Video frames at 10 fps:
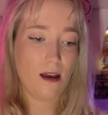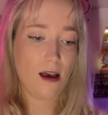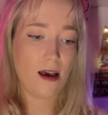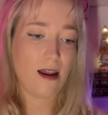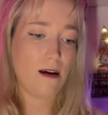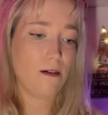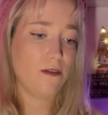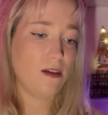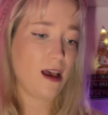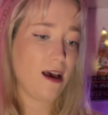An air of
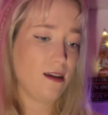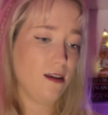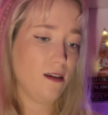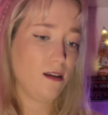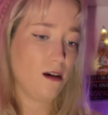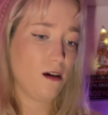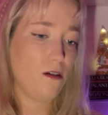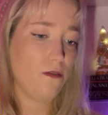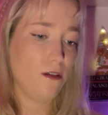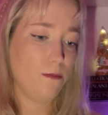sadness hung
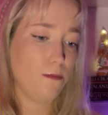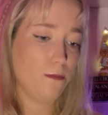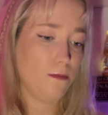over them.